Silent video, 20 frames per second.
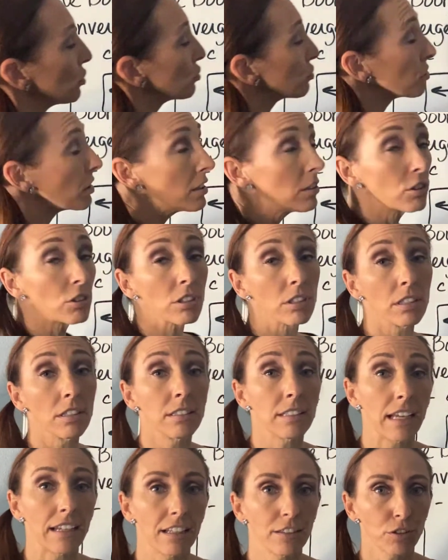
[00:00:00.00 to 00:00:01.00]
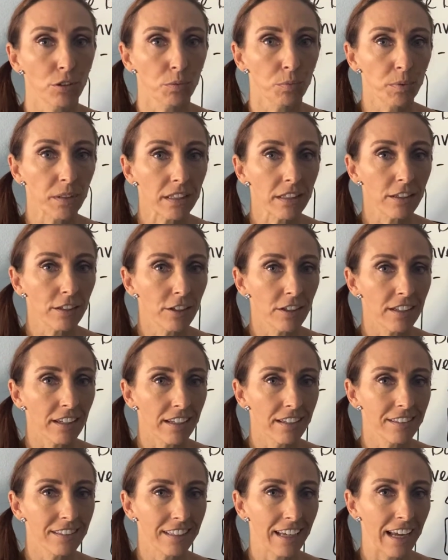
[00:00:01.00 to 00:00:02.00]
trenches, and it's a really good
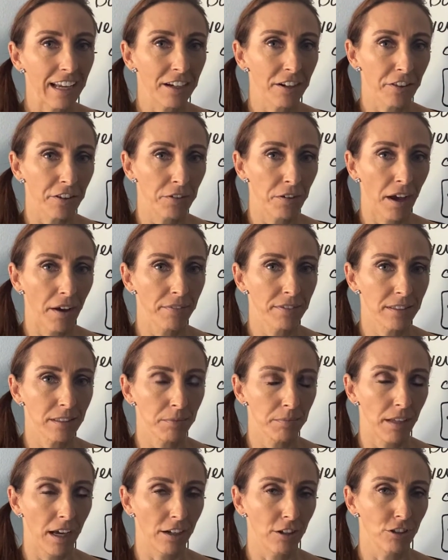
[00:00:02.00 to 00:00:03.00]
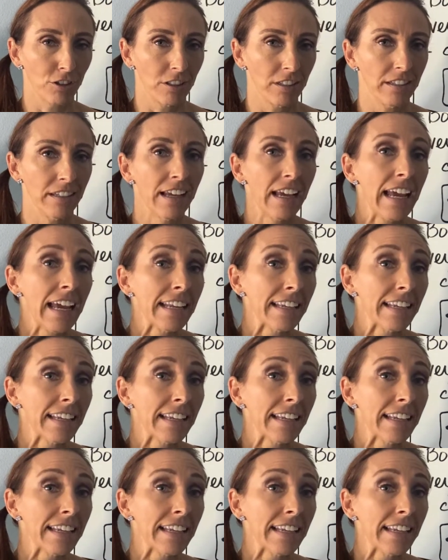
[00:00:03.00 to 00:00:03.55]
indicator that you have subduction.